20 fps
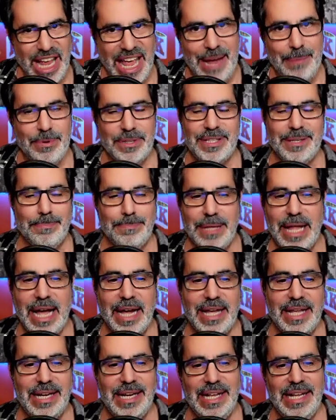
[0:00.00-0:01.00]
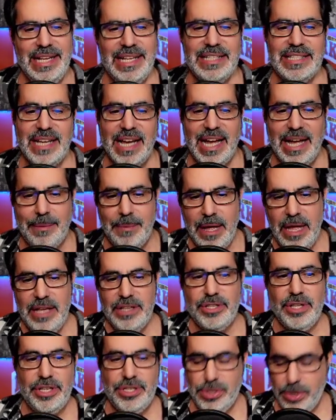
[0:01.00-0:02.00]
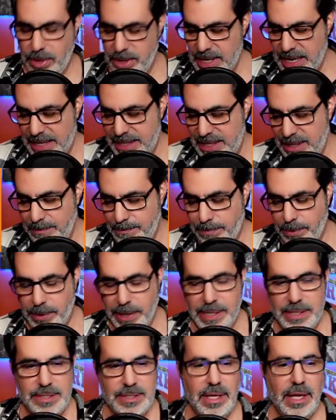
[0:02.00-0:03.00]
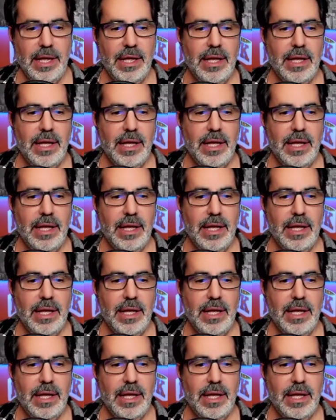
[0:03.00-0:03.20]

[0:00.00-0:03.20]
able to block it in time. So they scored 19 points.